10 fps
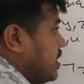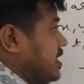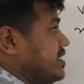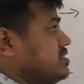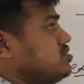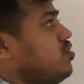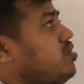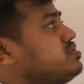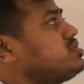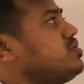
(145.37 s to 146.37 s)
It is
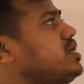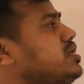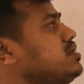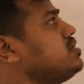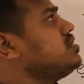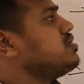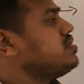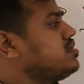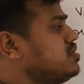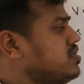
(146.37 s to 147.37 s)
also a
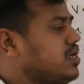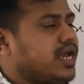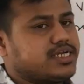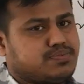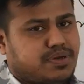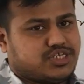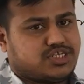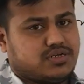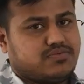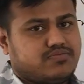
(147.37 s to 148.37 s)

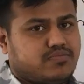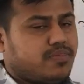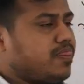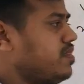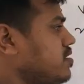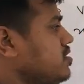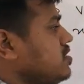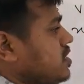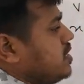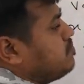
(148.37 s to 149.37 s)
expression,
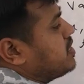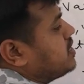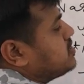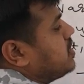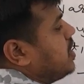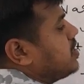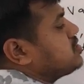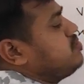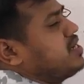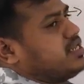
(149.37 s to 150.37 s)
but it is an
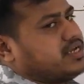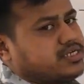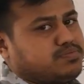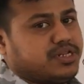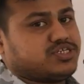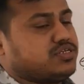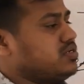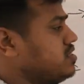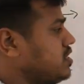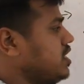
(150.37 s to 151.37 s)
arithmetic expression
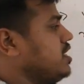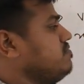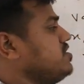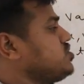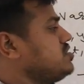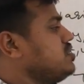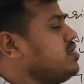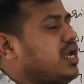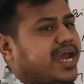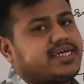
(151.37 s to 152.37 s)
in which
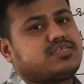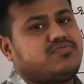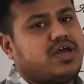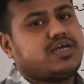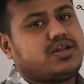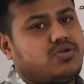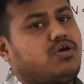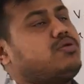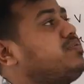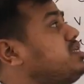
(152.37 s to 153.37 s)
x, y are
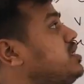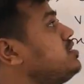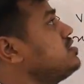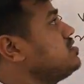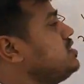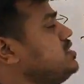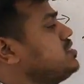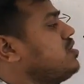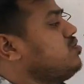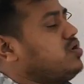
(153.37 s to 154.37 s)
not present. These
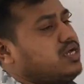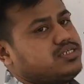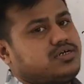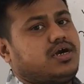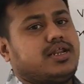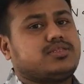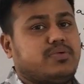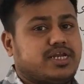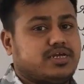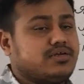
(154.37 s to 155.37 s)
are known as
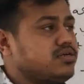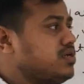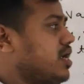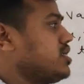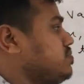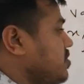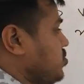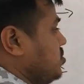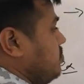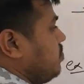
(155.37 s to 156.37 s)
arithmetic
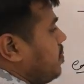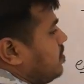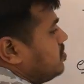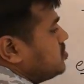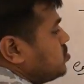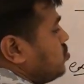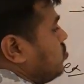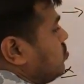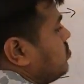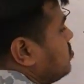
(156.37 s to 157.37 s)
expression.
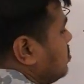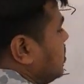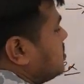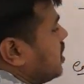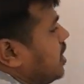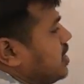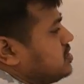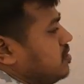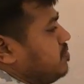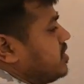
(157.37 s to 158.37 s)
So these are
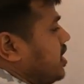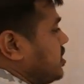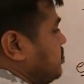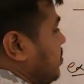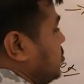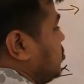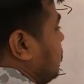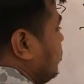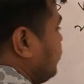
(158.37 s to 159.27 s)
algebraic expression.